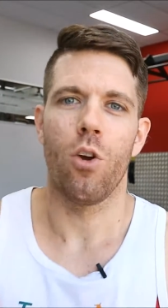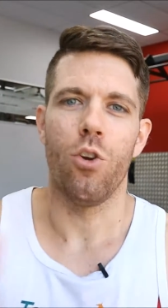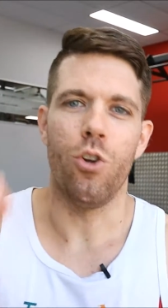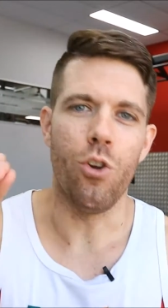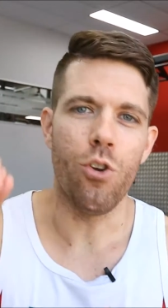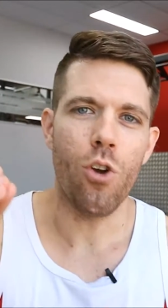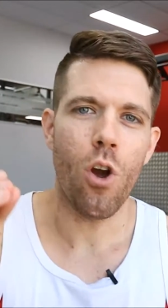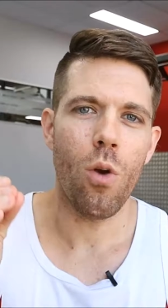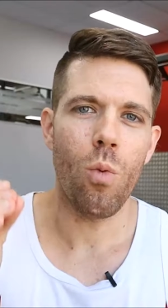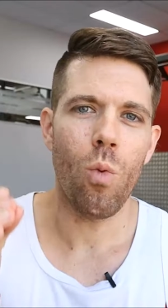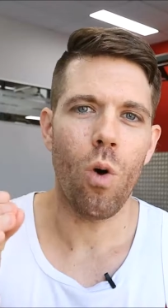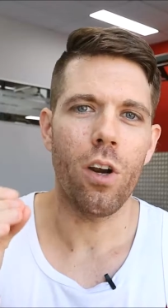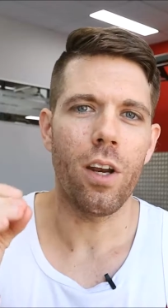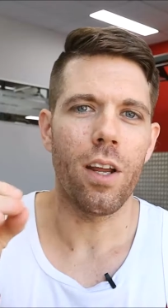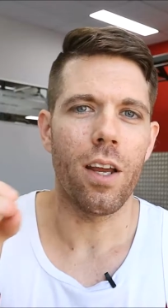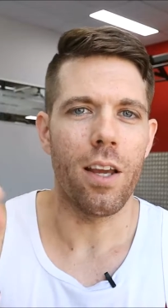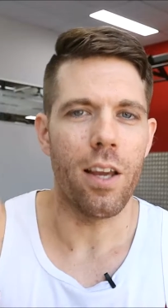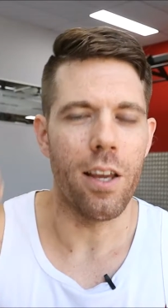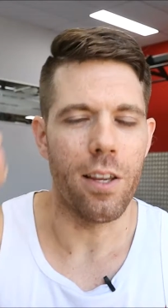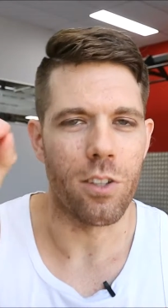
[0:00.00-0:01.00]
You know
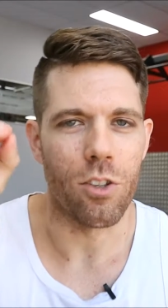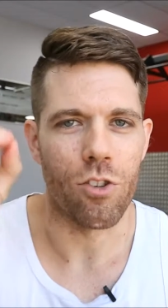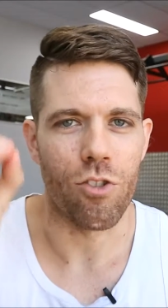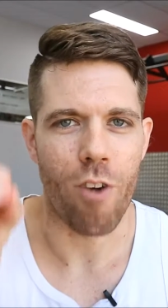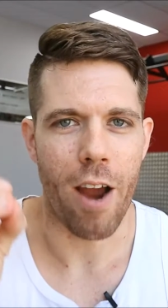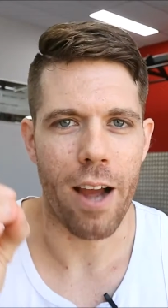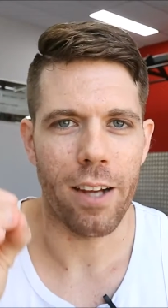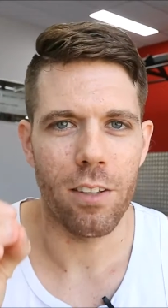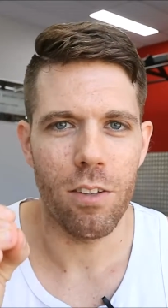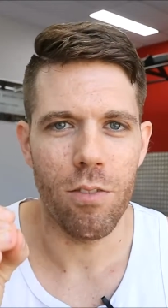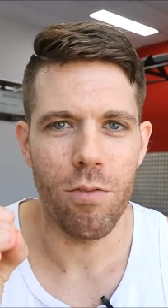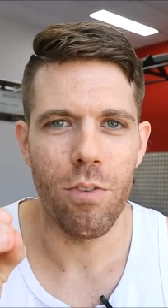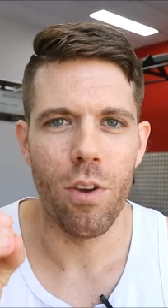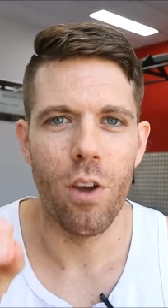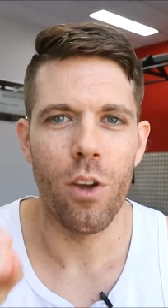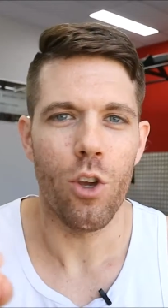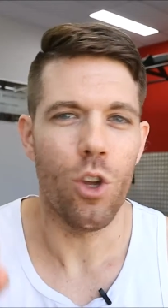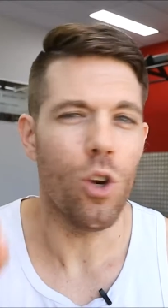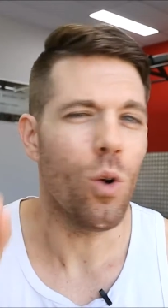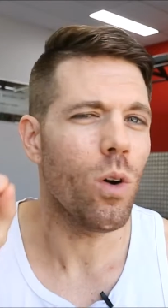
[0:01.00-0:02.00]
what is attractive?
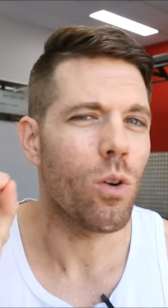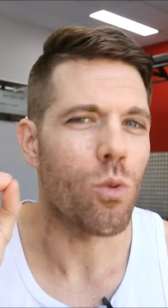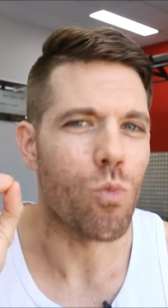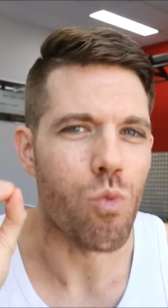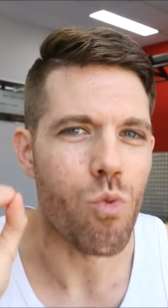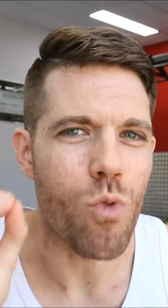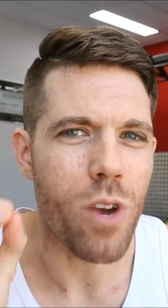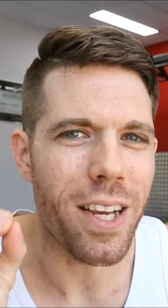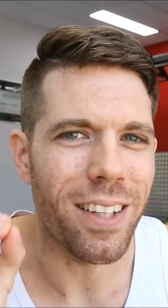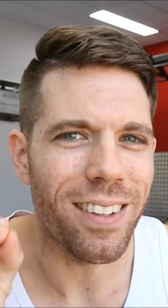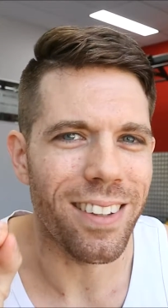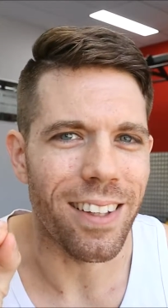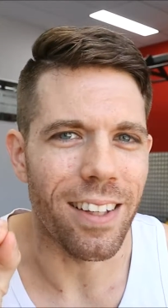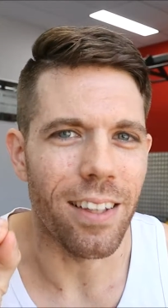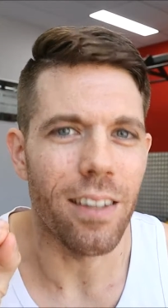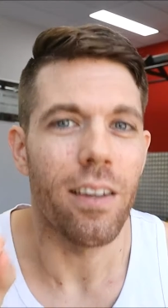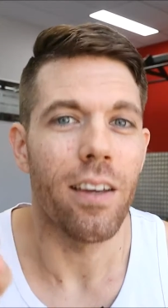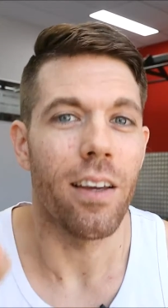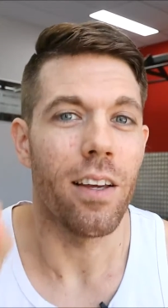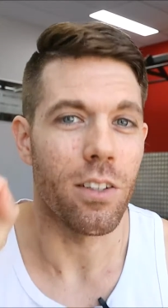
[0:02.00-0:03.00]
You know what
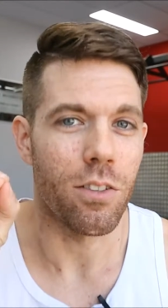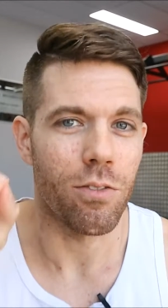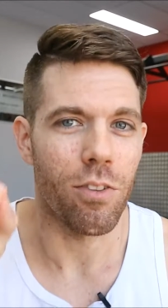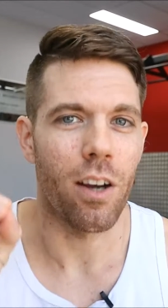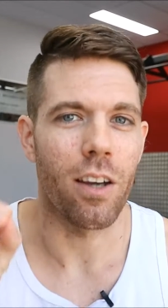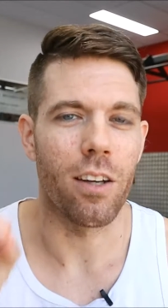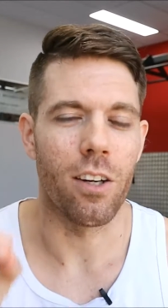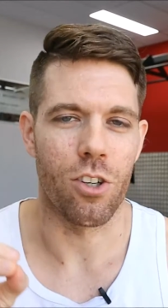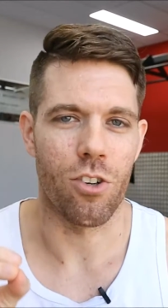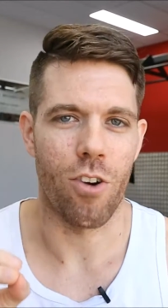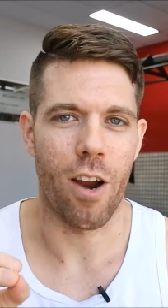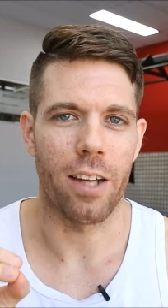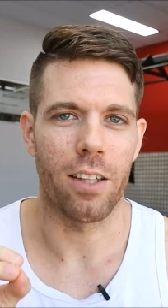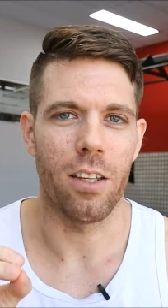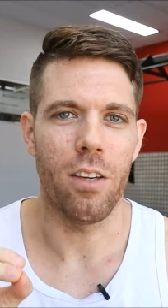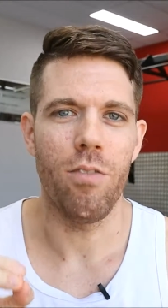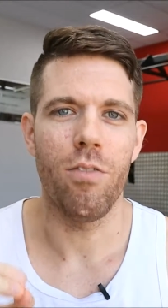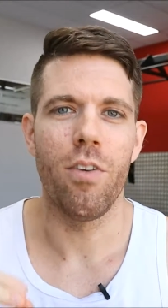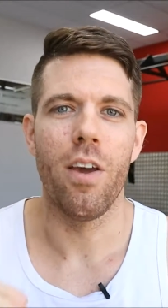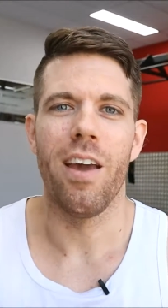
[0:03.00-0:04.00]
really is fucking
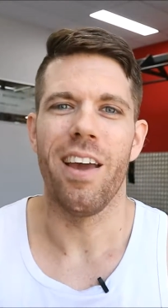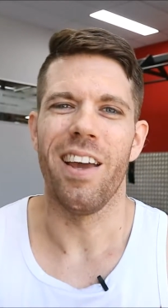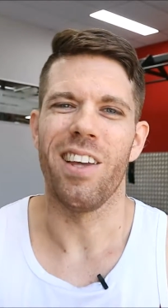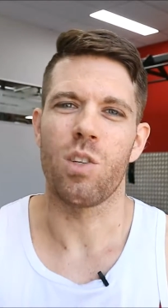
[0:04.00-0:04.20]
attractive?